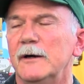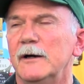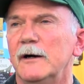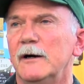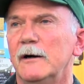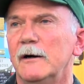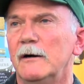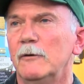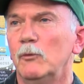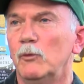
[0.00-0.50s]

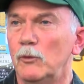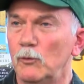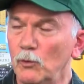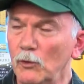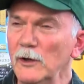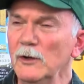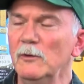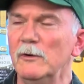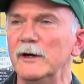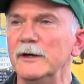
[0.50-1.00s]

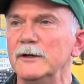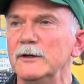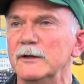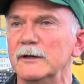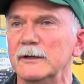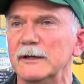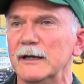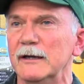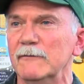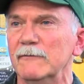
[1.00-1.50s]
One way you
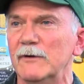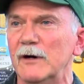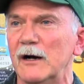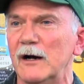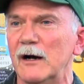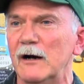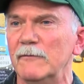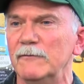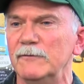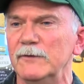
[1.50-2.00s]
can get
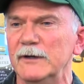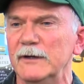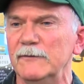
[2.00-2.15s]
involved,